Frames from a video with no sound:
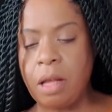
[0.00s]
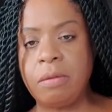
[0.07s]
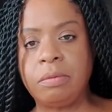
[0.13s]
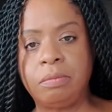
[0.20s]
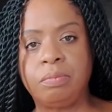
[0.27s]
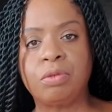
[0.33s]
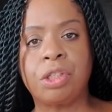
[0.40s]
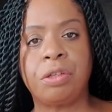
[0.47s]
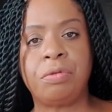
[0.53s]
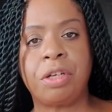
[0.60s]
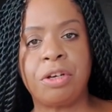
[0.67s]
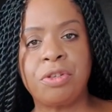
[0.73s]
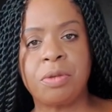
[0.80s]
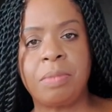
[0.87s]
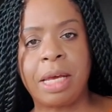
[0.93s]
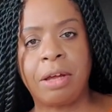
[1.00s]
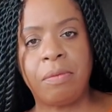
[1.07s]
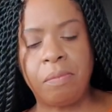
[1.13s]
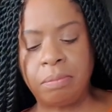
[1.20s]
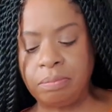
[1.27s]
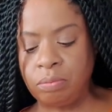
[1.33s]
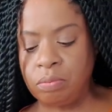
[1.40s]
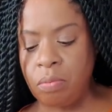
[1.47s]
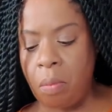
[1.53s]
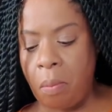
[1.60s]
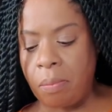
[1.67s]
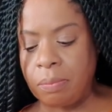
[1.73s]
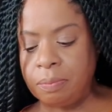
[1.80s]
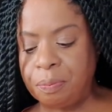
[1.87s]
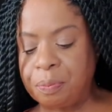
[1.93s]
Kudos, Megan.
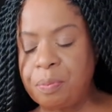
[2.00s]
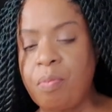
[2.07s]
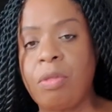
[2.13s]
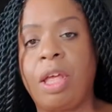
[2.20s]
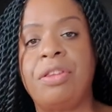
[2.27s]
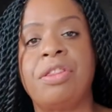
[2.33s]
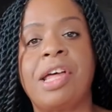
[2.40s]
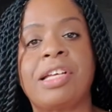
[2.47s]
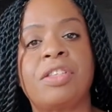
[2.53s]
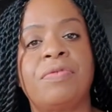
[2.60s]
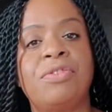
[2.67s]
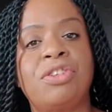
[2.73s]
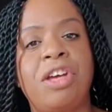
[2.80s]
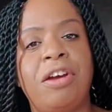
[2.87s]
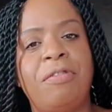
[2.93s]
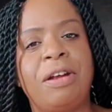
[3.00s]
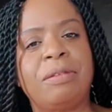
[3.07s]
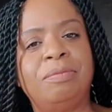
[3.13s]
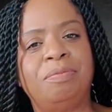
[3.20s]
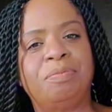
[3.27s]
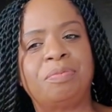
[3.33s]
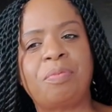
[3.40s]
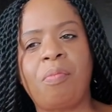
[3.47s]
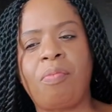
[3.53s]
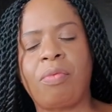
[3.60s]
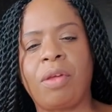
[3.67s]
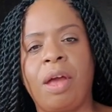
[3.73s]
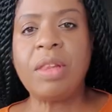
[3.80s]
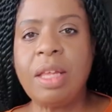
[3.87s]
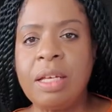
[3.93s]
And thanks for
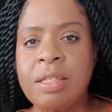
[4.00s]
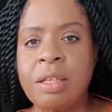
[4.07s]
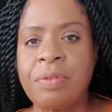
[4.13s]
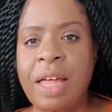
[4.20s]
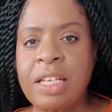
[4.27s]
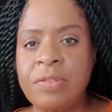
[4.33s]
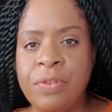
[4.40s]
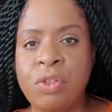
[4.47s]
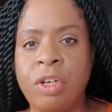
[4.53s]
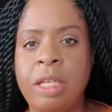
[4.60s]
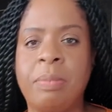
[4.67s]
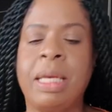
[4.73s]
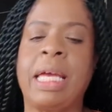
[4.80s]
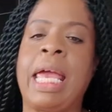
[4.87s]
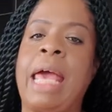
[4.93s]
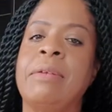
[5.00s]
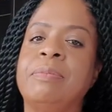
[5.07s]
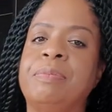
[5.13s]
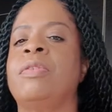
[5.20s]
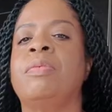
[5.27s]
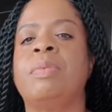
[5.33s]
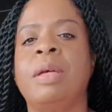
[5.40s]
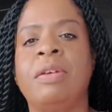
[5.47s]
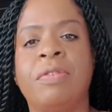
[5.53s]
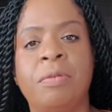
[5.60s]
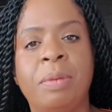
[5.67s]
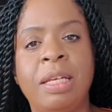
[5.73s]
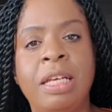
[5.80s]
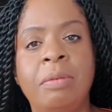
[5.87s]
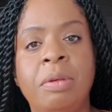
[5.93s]
sharing. So thanks for joining me again. If you've been
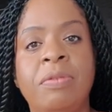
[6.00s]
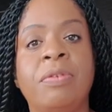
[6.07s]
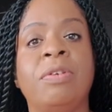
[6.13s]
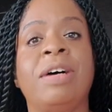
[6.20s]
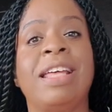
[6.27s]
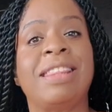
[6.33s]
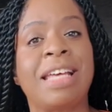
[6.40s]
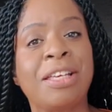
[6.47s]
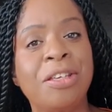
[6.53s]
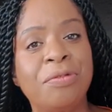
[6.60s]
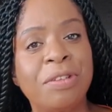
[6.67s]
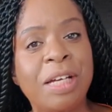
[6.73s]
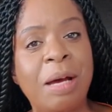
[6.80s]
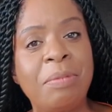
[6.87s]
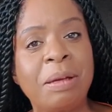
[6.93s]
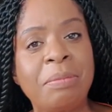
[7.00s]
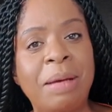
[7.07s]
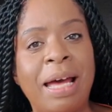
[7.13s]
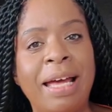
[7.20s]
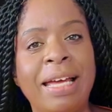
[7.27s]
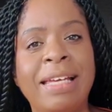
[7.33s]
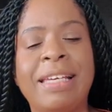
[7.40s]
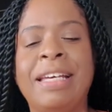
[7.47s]
here before, I thank you for coming back.